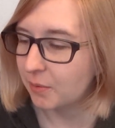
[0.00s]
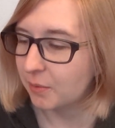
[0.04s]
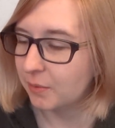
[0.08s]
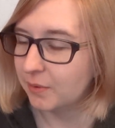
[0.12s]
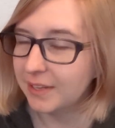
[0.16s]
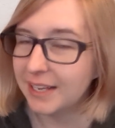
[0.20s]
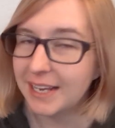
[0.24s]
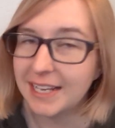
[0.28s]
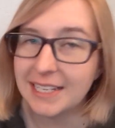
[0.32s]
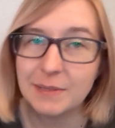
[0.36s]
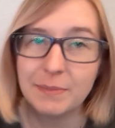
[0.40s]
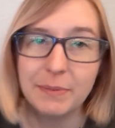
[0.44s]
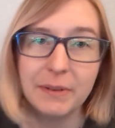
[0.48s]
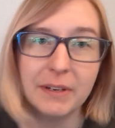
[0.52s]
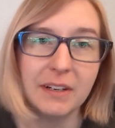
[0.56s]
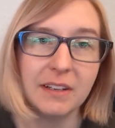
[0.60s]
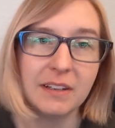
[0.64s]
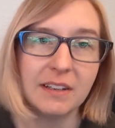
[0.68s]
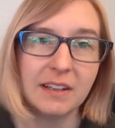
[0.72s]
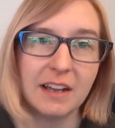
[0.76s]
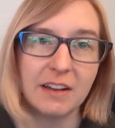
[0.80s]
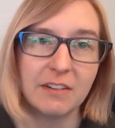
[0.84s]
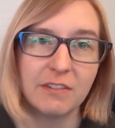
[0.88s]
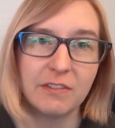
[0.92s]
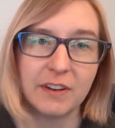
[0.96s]
Well, that's been a
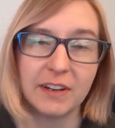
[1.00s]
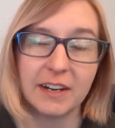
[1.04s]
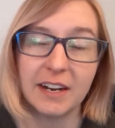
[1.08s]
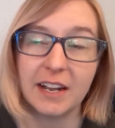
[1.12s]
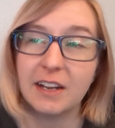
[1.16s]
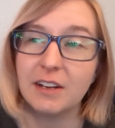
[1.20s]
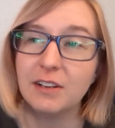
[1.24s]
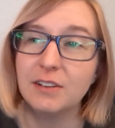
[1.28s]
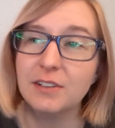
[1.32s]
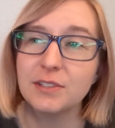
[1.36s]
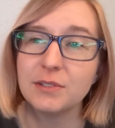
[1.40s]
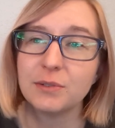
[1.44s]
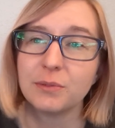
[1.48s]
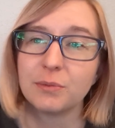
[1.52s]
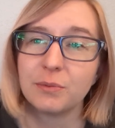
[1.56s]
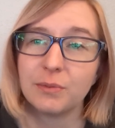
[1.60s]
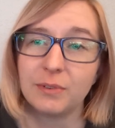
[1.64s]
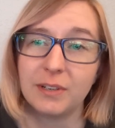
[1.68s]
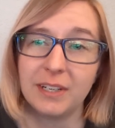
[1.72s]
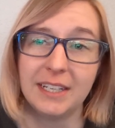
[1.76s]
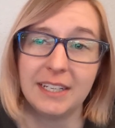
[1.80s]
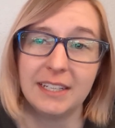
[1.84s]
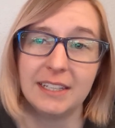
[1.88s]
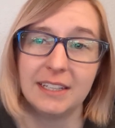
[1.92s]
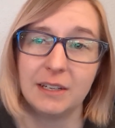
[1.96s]
lot of fun. I also
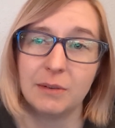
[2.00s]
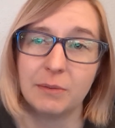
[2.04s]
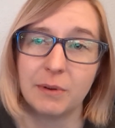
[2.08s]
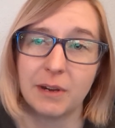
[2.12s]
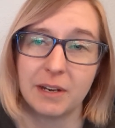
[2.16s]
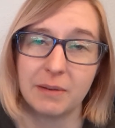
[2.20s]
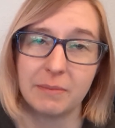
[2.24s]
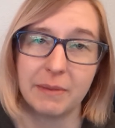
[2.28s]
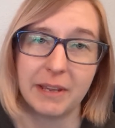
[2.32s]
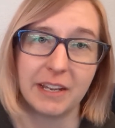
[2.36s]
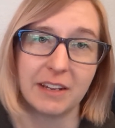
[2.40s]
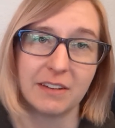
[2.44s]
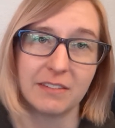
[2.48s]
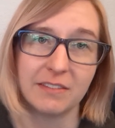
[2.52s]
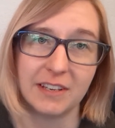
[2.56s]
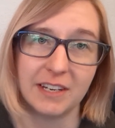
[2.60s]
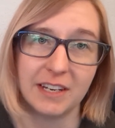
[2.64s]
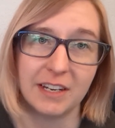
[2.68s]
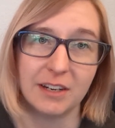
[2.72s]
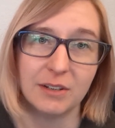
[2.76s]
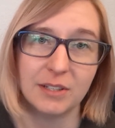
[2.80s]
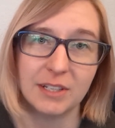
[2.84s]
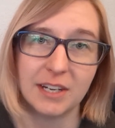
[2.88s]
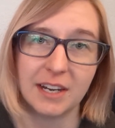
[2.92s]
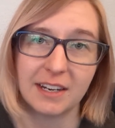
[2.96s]
really want to make a
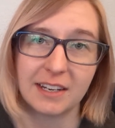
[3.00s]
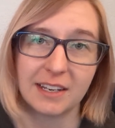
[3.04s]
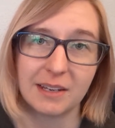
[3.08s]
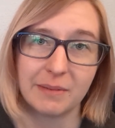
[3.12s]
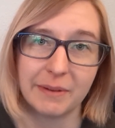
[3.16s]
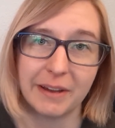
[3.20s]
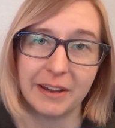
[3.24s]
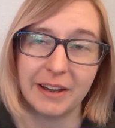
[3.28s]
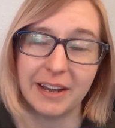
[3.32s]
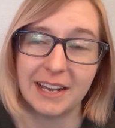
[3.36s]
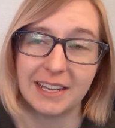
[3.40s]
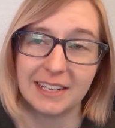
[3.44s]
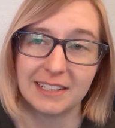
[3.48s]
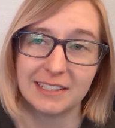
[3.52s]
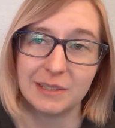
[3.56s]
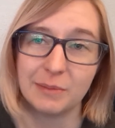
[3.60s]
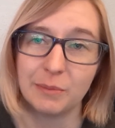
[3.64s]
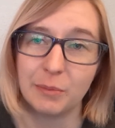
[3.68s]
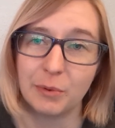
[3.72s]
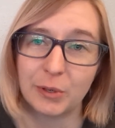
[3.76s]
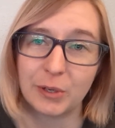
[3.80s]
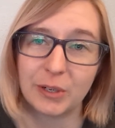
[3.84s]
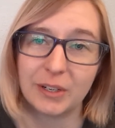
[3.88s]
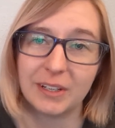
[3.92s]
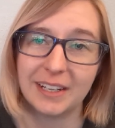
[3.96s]
video talking about Alice in
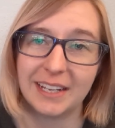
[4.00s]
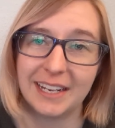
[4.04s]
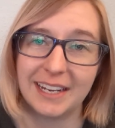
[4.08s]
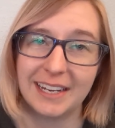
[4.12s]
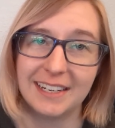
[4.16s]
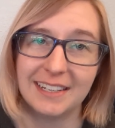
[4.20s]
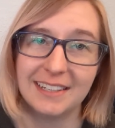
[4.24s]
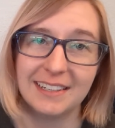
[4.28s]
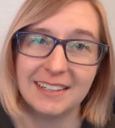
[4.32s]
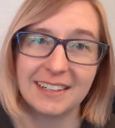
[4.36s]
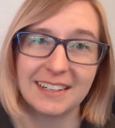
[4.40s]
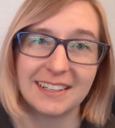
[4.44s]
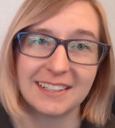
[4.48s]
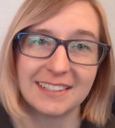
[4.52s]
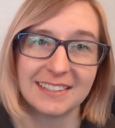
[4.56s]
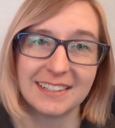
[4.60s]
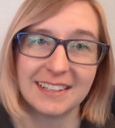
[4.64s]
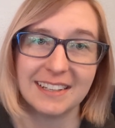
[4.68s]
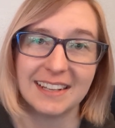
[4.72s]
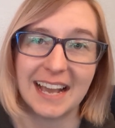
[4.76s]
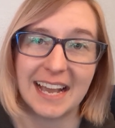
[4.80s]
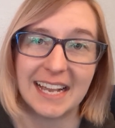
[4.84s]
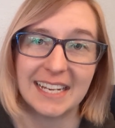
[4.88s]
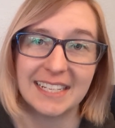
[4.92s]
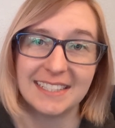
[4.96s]
Borderland because the
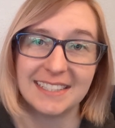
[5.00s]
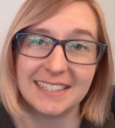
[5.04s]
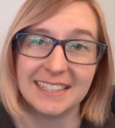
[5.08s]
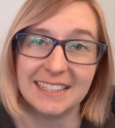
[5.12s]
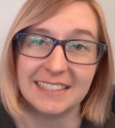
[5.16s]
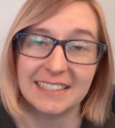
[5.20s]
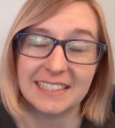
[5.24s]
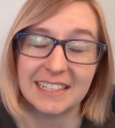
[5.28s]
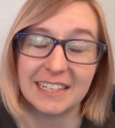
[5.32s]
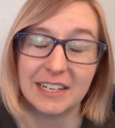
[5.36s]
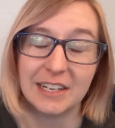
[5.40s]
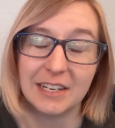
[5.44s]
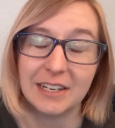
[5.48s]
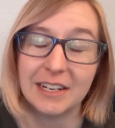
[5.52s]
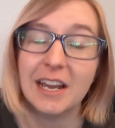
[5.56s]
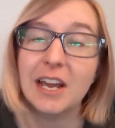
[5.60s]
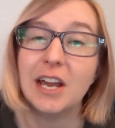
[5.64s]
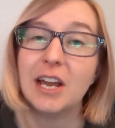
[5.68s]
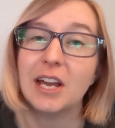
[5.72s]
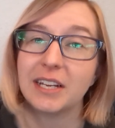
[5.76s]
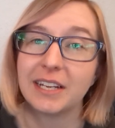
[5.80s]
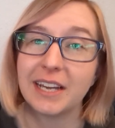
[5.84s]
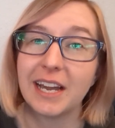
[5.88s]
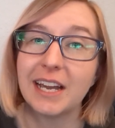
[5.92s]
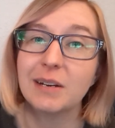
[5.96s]
last season
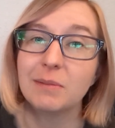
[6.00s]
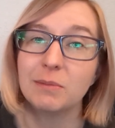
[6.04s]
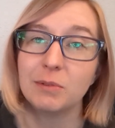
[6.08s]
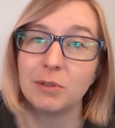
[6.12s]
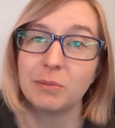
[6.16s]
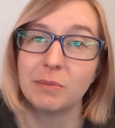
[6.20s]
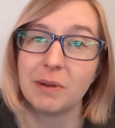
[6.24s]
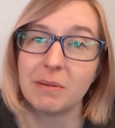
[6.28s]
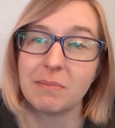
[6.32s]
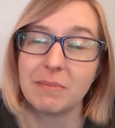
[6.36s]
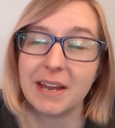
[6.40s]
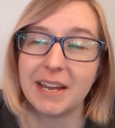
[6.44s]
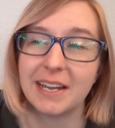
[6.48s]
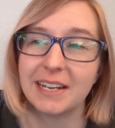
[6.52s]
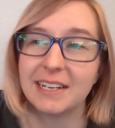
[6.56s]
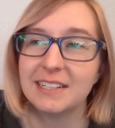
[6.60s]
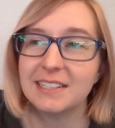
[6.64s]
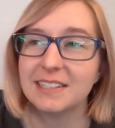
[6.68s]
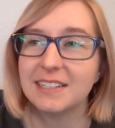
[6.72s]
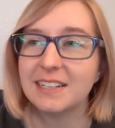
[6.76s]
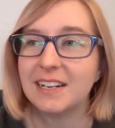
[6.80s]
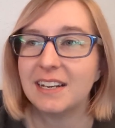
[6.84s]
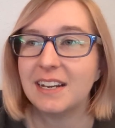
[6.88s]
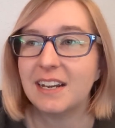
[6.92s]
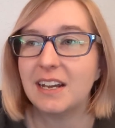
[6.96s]
kind of blew my mind.